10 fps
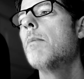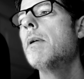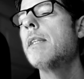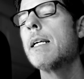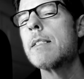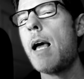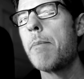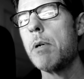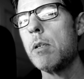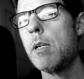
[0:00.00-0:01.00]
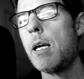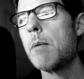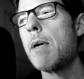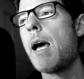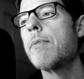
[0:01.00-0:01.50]
but things happen
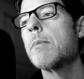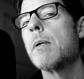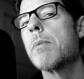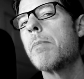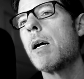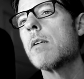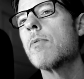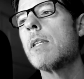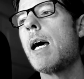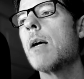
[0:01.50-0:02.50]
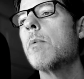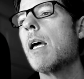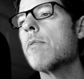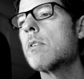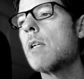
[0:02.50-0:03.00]
and we have to be prepared for that. We
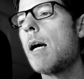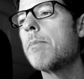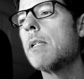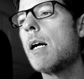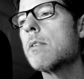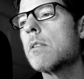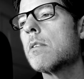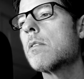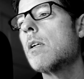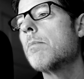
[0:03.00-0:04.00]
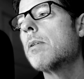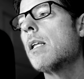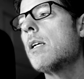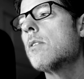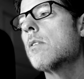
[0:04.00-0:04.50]
have stop losses in
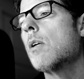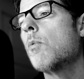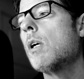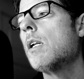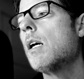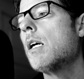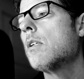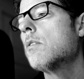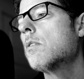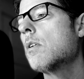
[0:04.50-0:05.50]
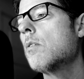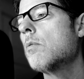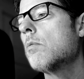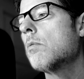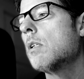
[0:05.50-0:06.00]
place and whatnot.
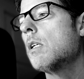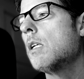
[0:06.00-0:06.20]
So,